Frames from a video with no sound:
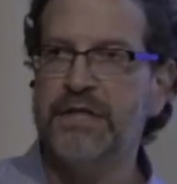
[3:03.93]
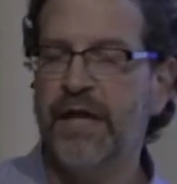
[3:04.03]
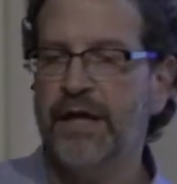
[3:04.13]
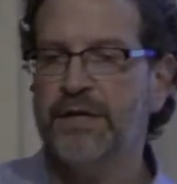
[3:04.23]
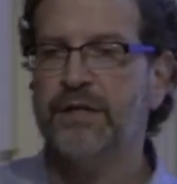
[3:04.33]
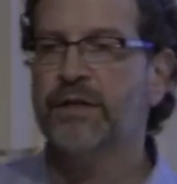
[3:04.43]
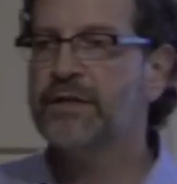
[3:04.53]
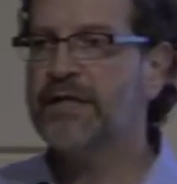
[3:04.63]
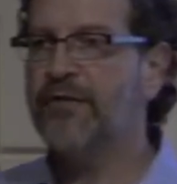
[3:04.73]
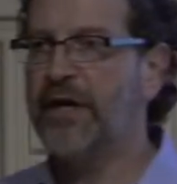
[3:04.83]
case
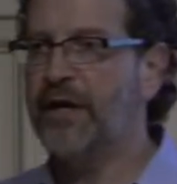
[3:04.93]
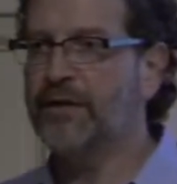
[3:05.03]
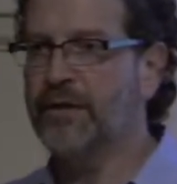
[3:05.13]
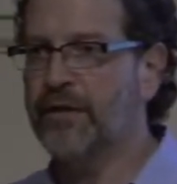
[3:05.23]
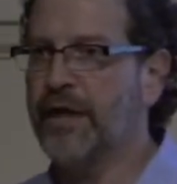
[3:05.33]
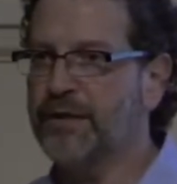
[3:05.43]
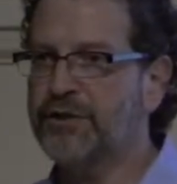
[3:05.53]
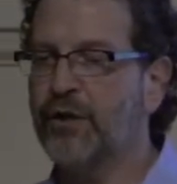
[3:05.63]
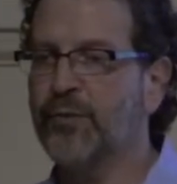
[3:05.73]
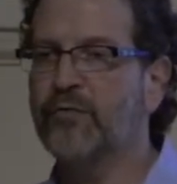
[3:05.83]
saved that
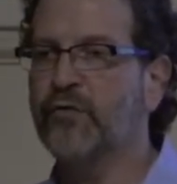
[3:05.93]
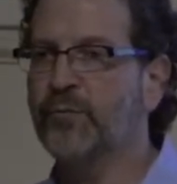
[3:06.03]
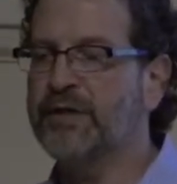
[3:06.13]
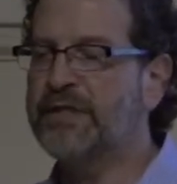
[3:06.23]
gentleman from a